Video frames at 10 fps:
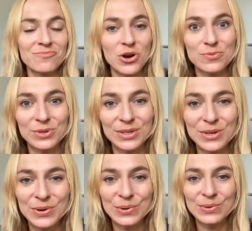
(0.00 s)
hope to see
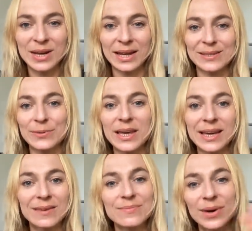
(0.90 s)
you all next
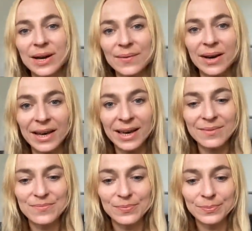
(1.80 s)
week. Bye
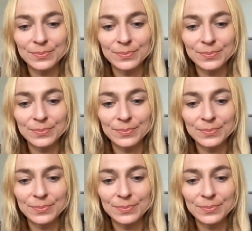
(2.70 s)
bye.